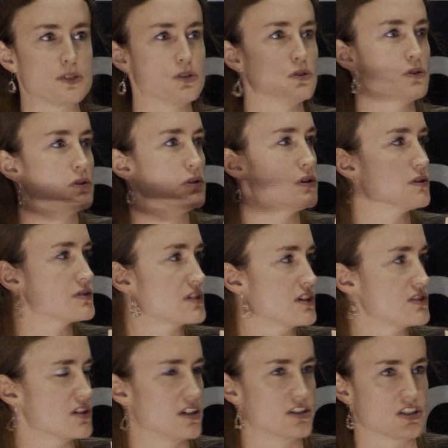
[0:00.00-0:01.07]
This is pure
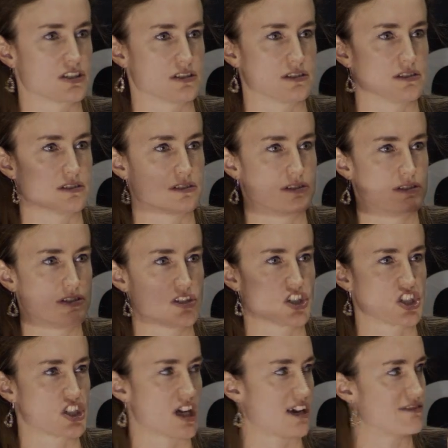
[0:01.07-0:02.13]
sociological
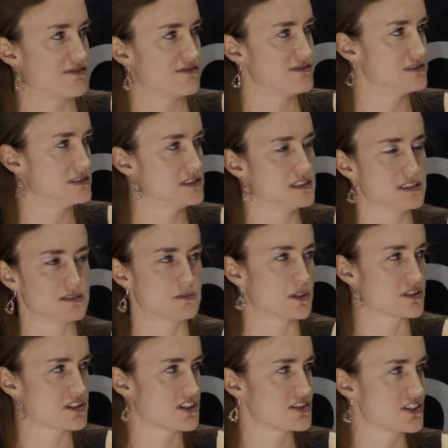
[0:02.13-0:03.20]
stuff.
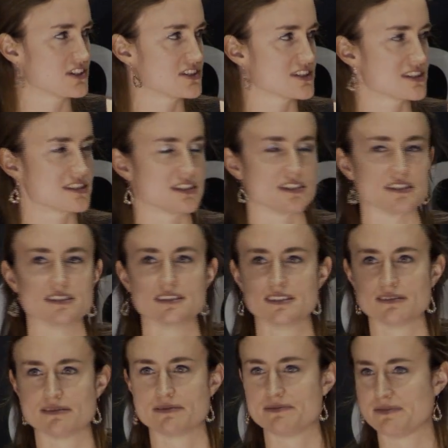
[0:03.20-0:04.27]
What sociologists do.
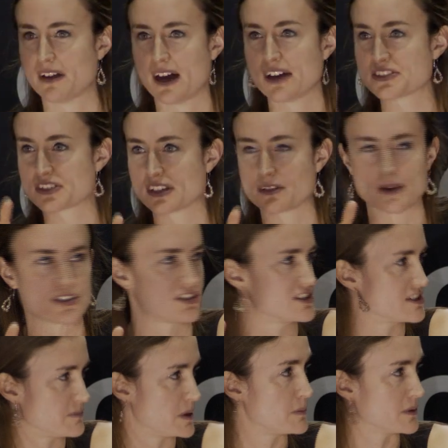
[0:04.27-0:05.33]
Asking
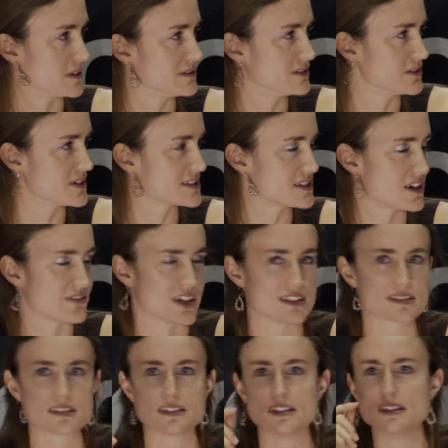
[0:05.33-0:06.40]
questions of people, doing
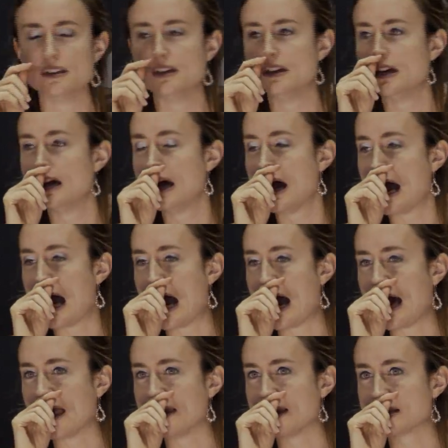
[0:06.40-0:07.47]
surveys.
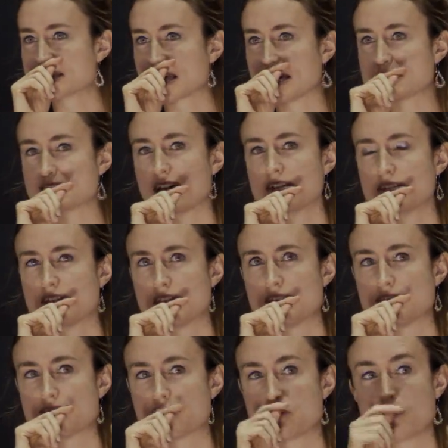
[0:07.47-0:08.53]
And it turns out
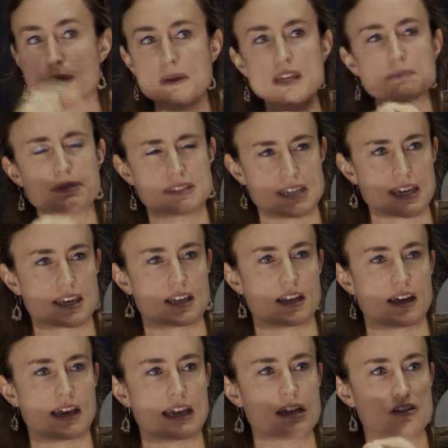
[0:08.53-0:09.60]
that for women in
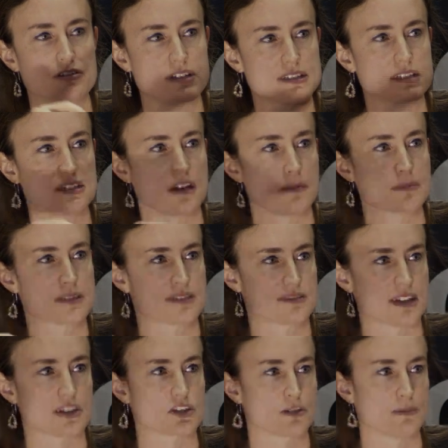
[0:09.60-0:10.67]
particular, increasing numbers of
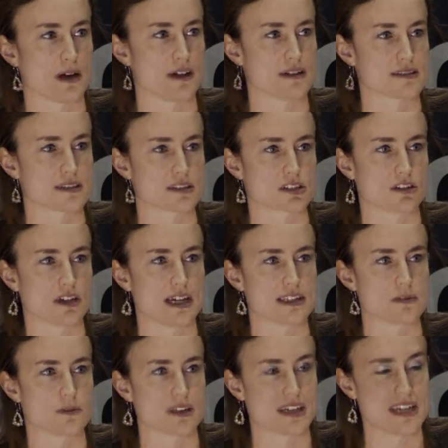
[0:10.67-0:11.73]
sexual partners is
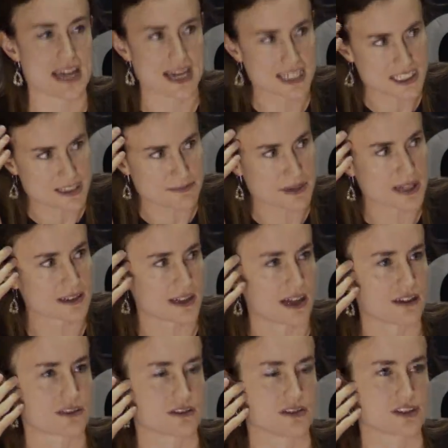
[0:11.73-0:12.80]
correlated with negative mental
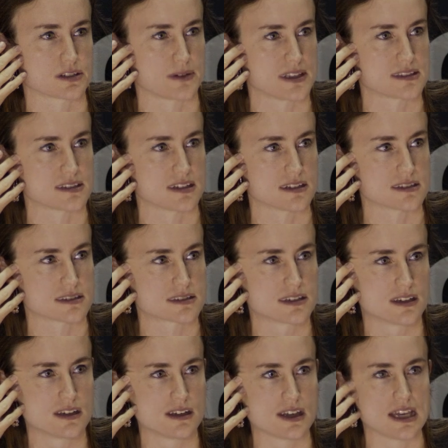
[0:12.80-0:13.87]
health
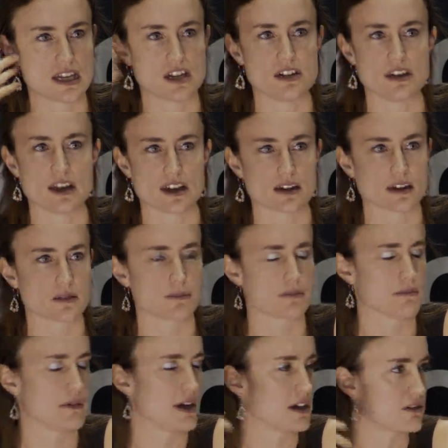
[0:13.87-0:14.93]
consequences, including like,
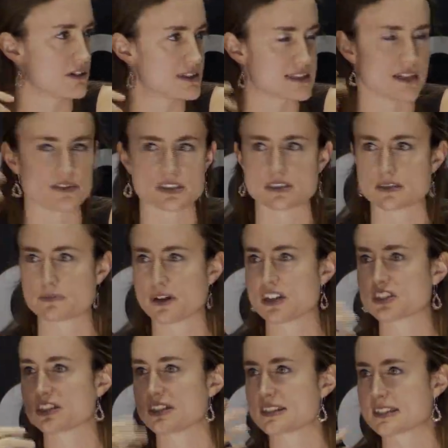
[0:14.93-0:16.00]
increased levels of
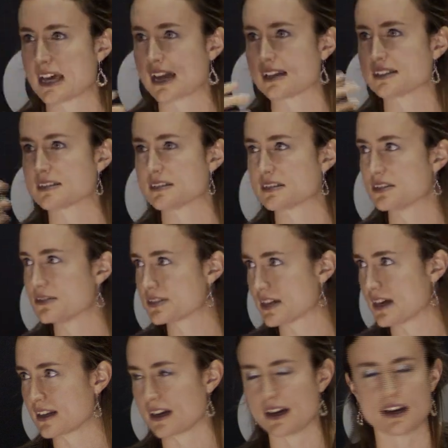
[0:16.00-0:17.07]
depression and sadness and
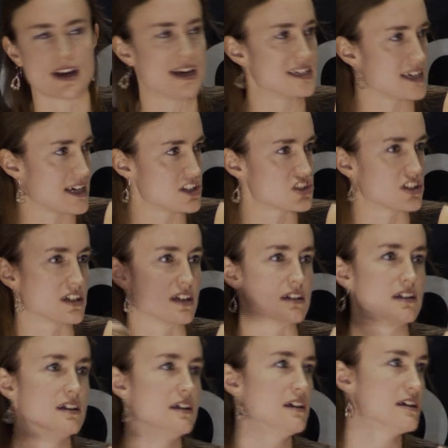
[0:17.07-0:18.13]
suicidal ideation
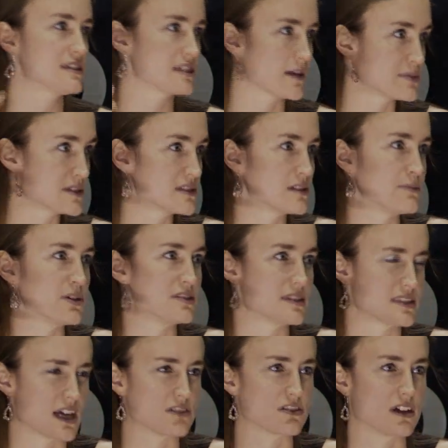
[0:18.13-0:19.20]
and substance abuse,
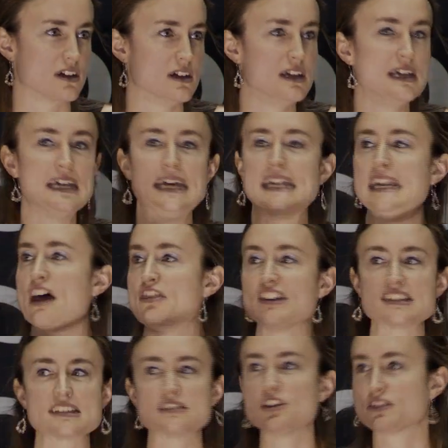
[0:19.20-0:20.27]
etc. Now,
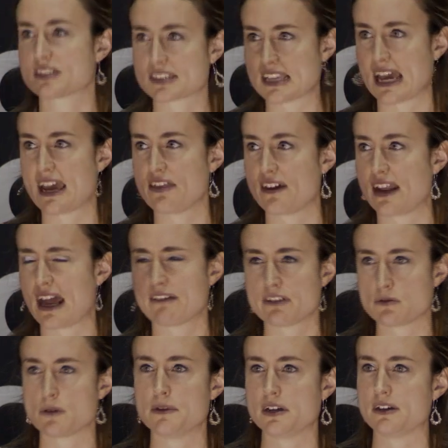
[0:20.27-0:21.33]
this is not to say that
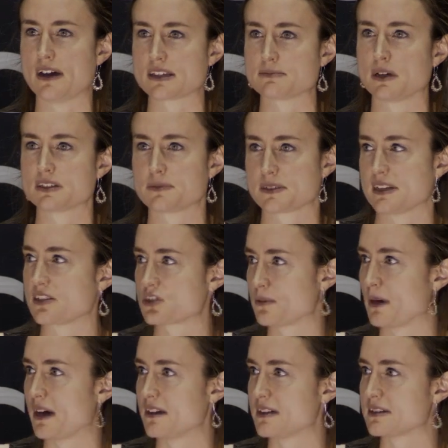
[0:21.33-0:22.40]
every woman who has multiple sexual
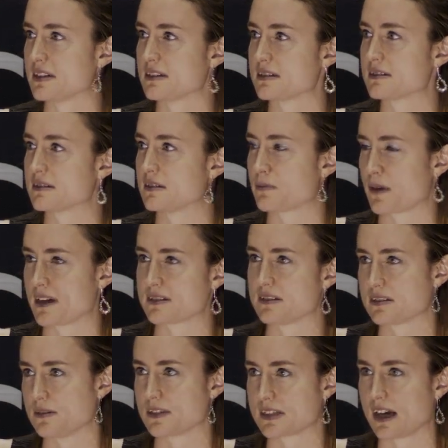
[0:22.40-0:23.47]
partners is depressed
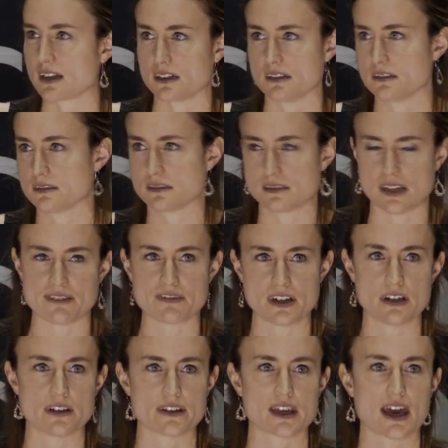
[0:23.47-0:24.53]
and suicidal.
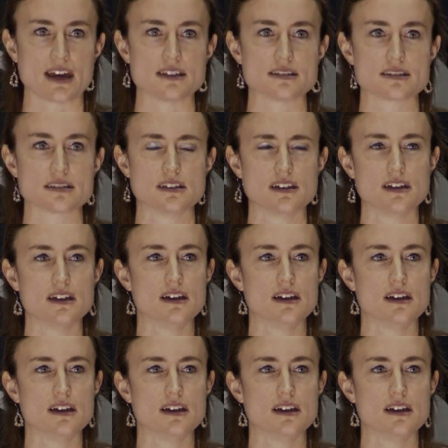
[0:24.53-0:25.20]
Definitely not the case.